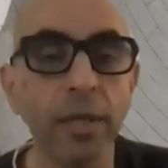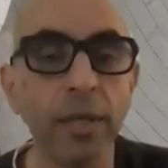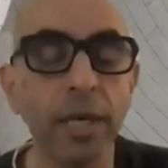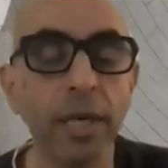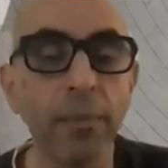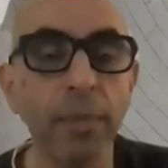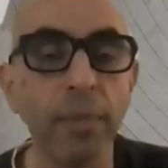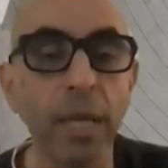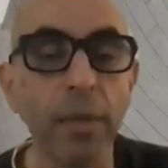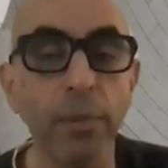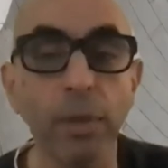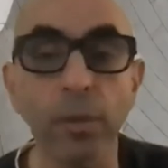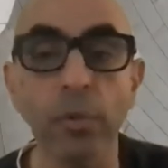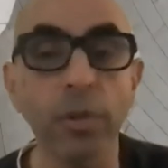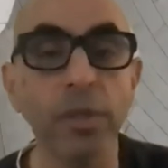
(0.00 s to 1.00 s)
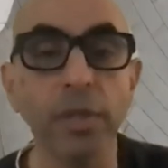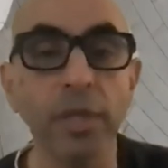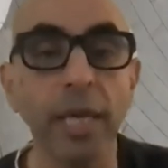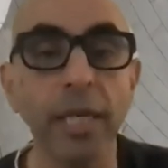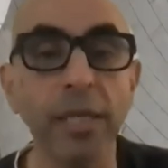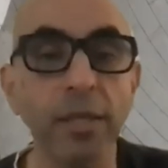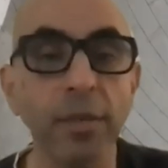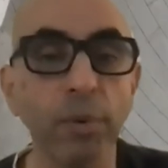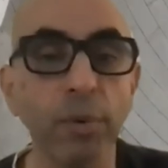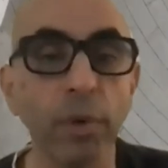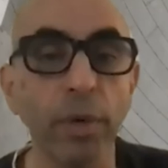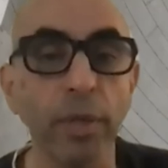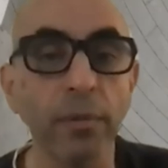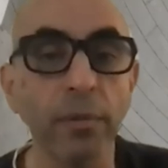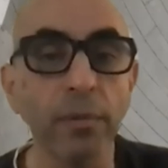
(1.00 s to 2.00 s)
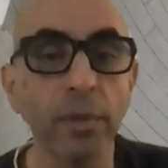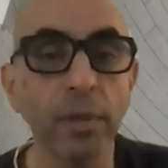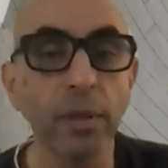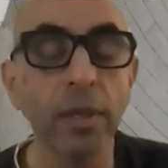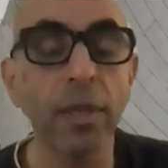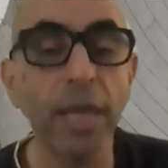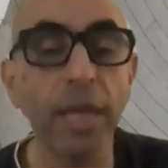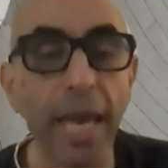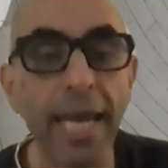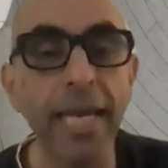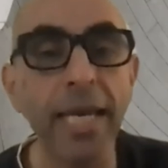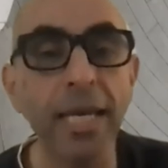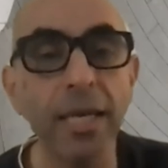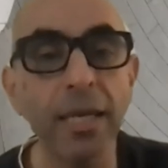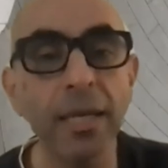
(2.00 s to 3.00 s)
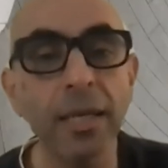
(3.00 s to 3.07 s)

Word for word: in Melbourne was case in point. They